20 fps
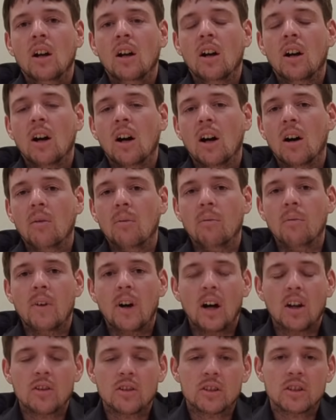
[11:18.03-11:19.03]

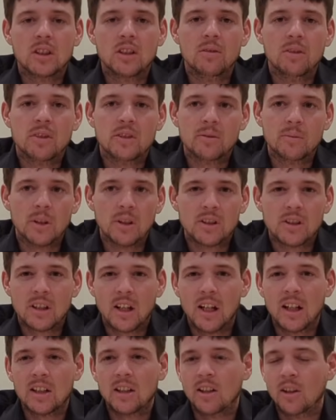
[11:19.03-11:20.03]
I'll just give you some
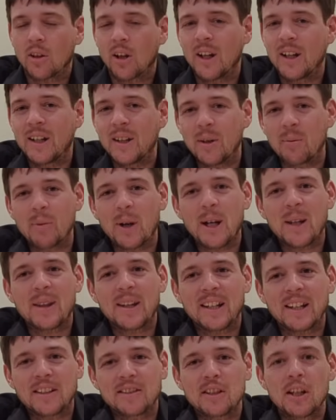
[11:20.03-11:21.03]
insight. The main
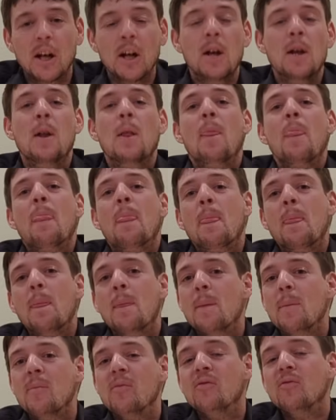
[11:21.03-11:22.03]
thing is
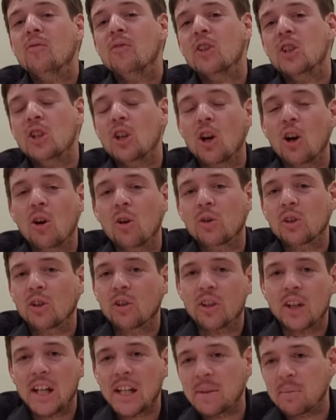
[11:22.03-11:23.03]
know
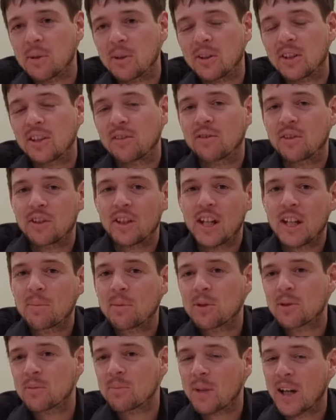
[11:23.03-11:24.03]
your neighbor. If your
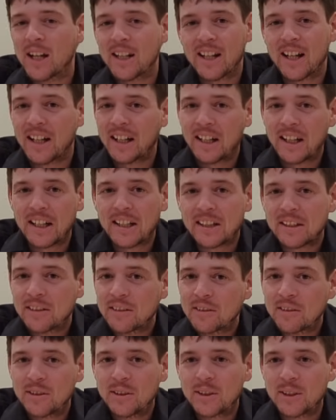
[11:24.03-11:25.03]
neighbors might not like
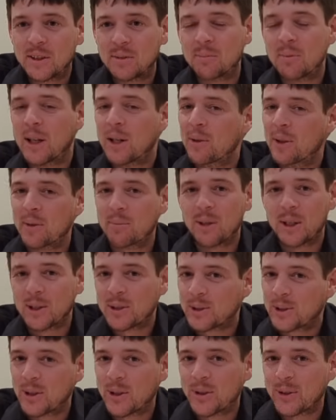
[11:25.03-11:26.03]
you, you may want to make
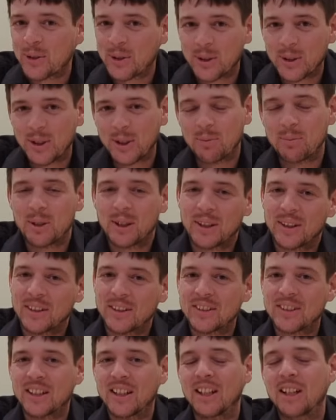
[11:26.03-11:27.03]
sure you're good,
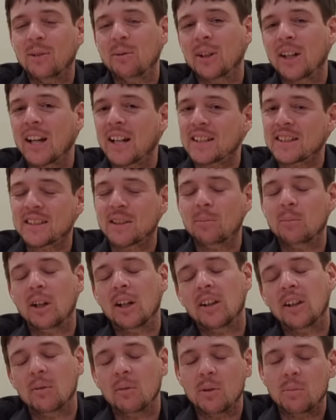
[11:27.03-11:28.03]
because we had
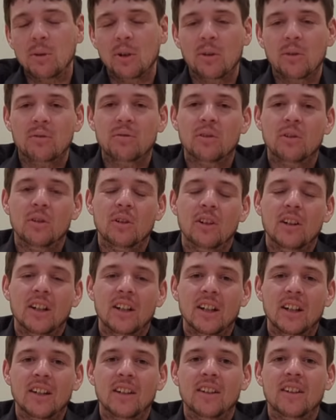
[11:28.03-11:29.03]
somebody that we built for,
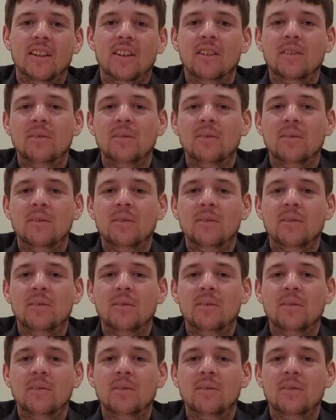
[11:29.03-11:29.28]
and